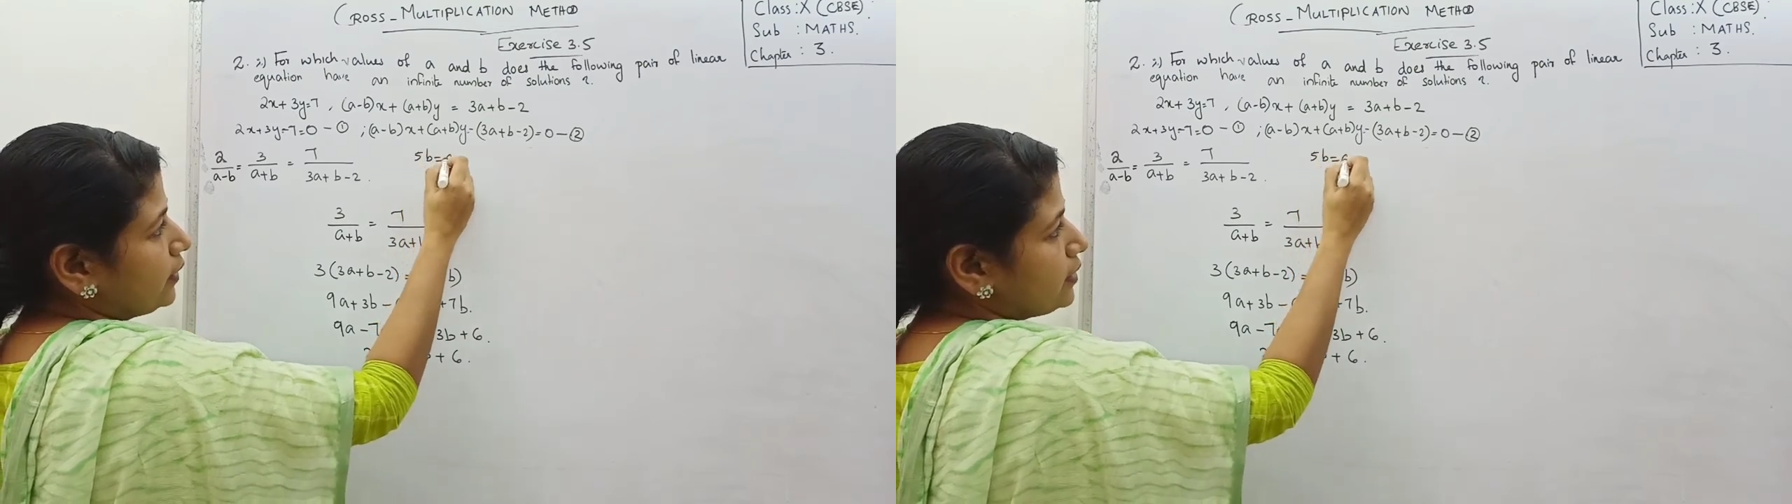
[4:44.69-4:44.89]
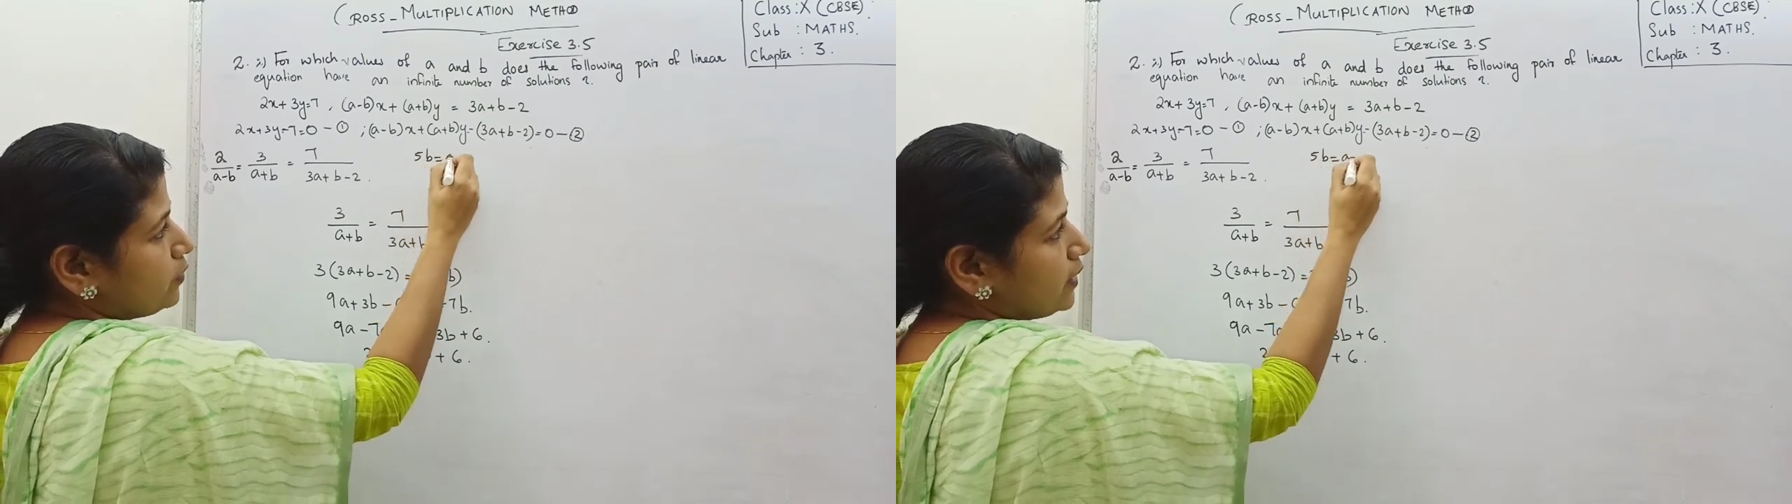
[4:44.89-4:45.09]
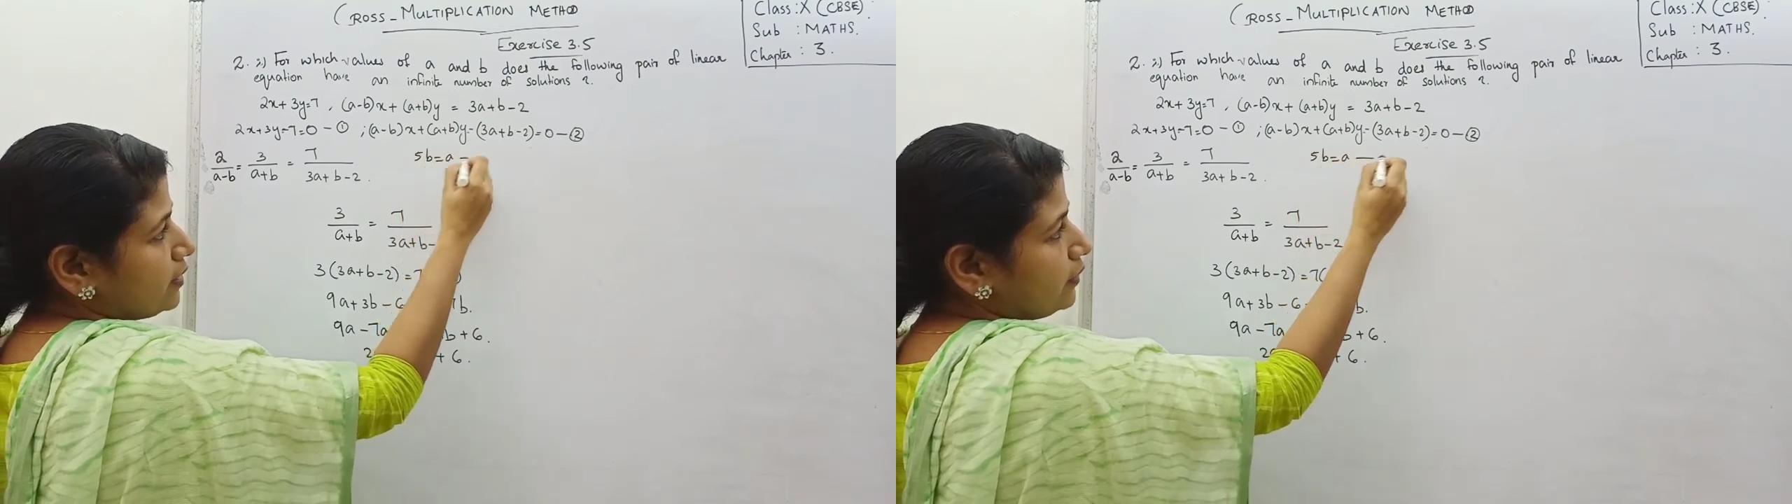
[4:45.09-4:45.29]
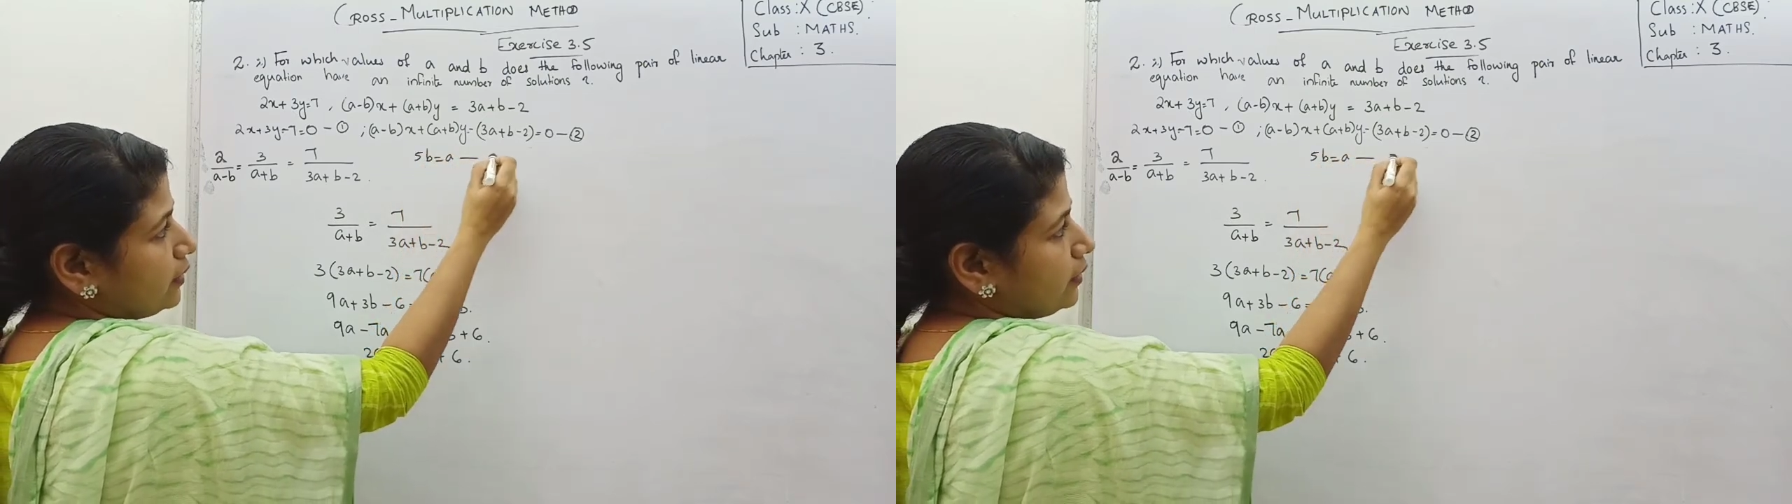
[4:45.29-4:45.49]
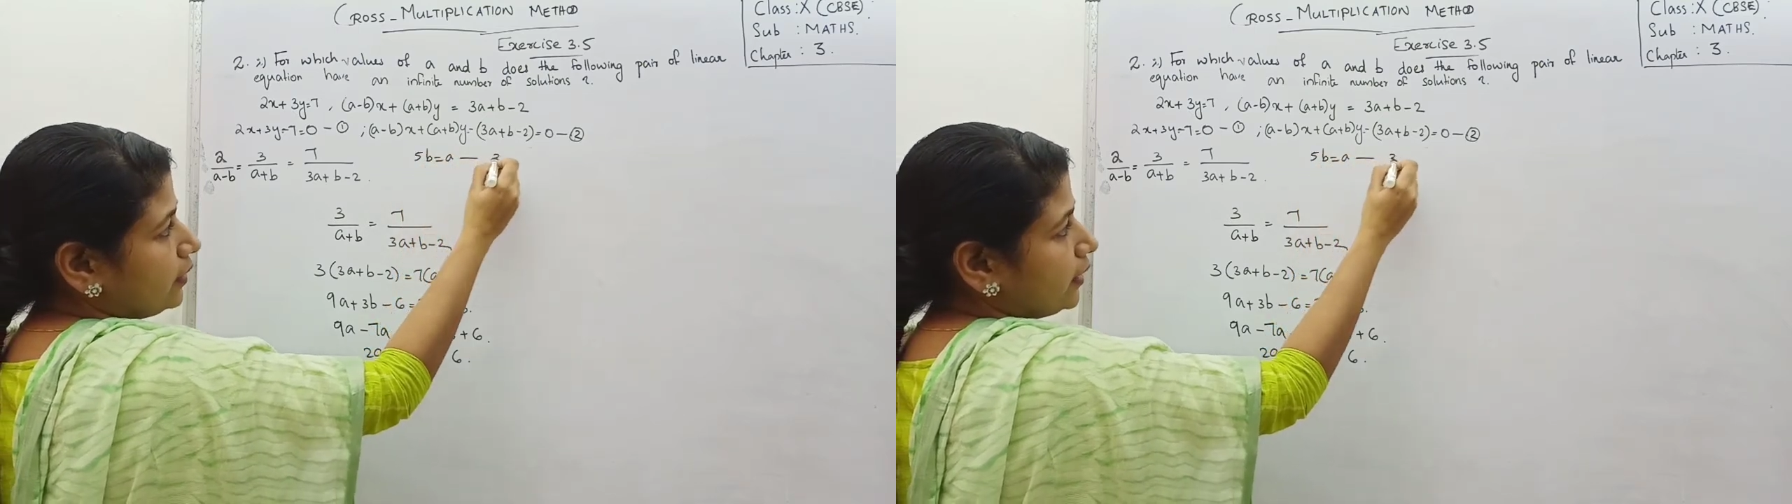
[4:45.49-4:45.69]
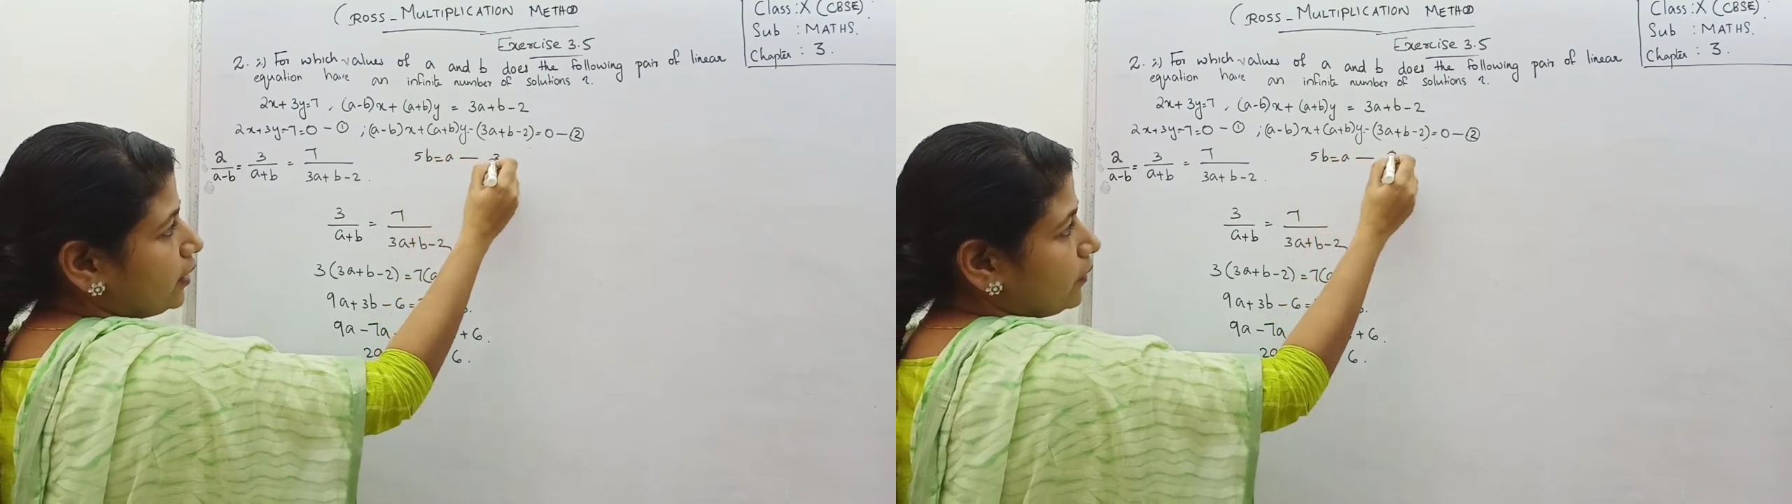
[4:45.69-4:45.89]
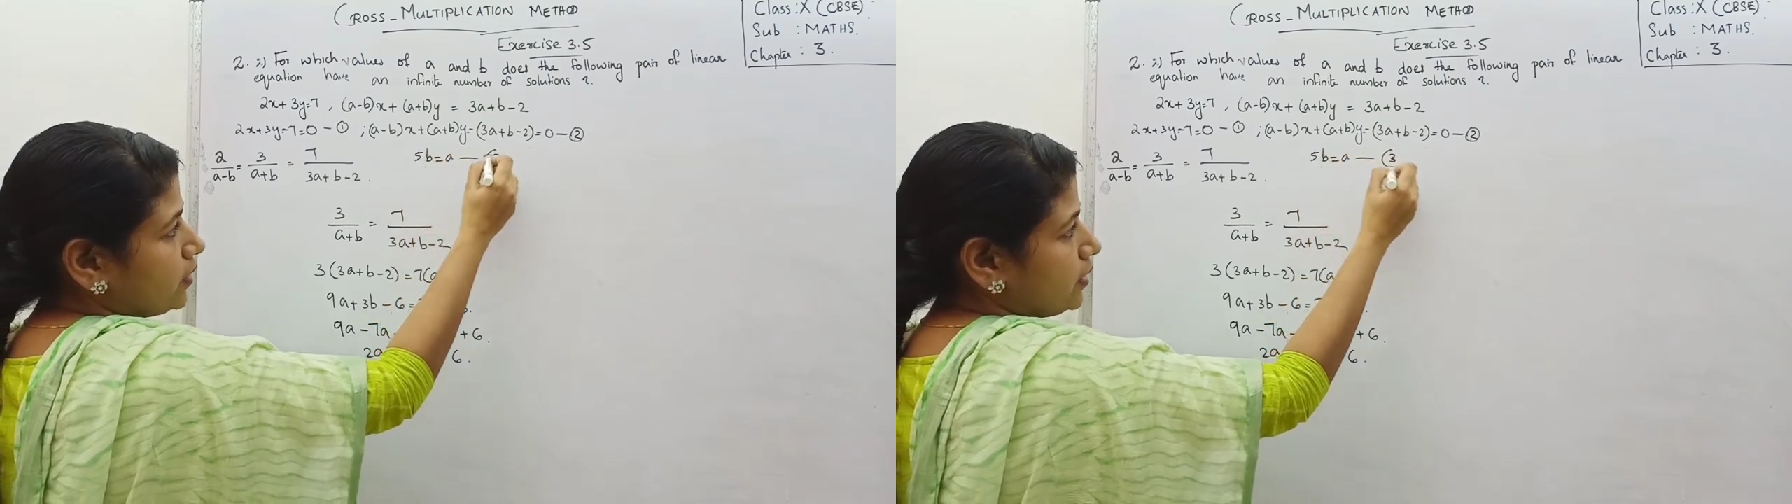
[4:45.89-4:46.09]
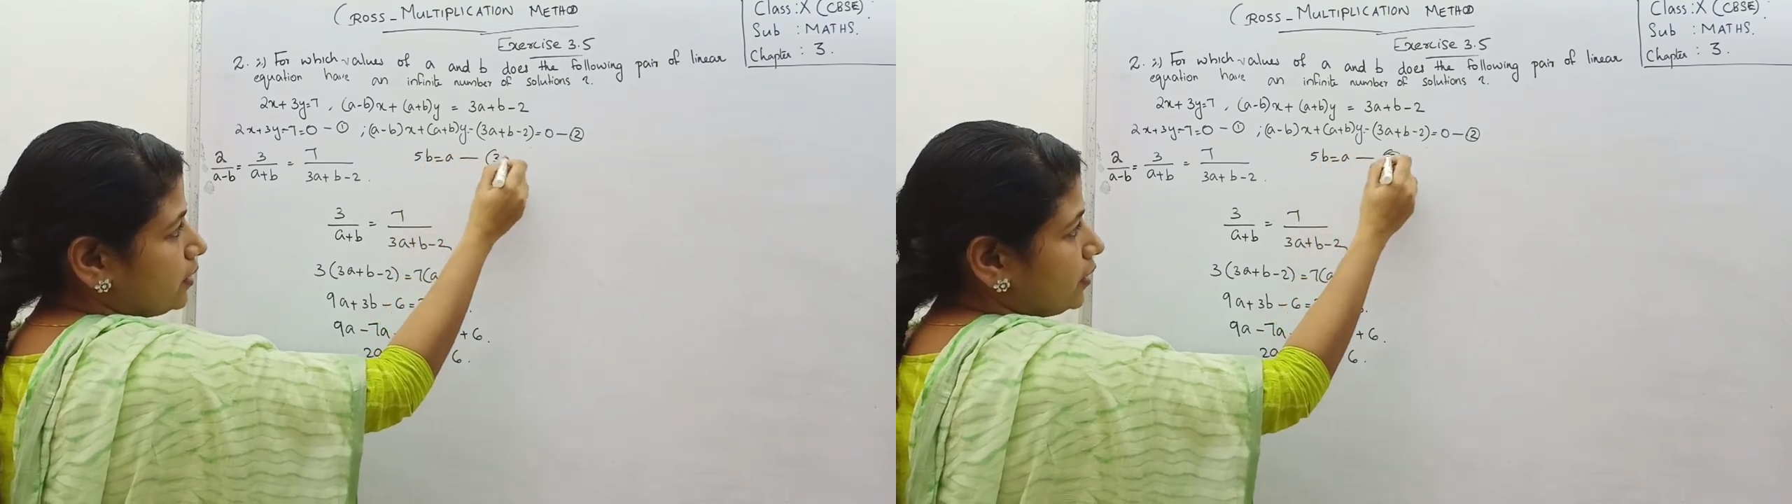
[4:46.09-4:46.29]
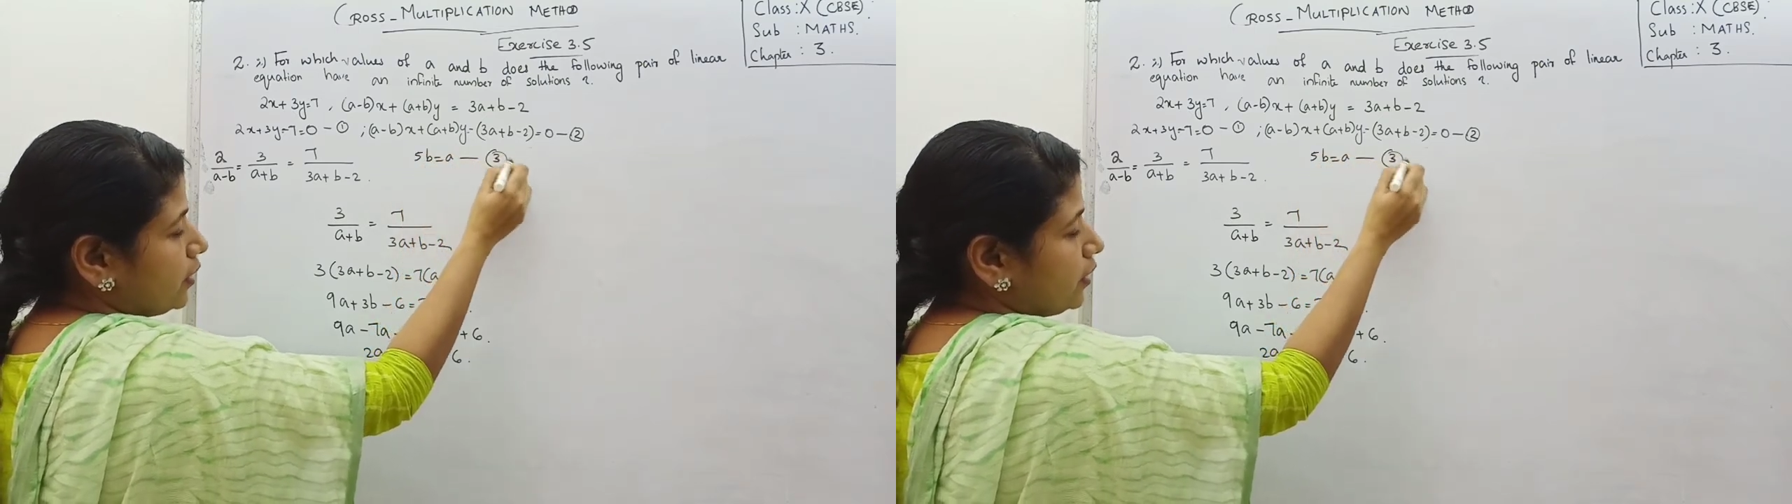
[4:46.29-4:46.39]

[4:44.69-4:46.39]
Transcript: This was our third equation.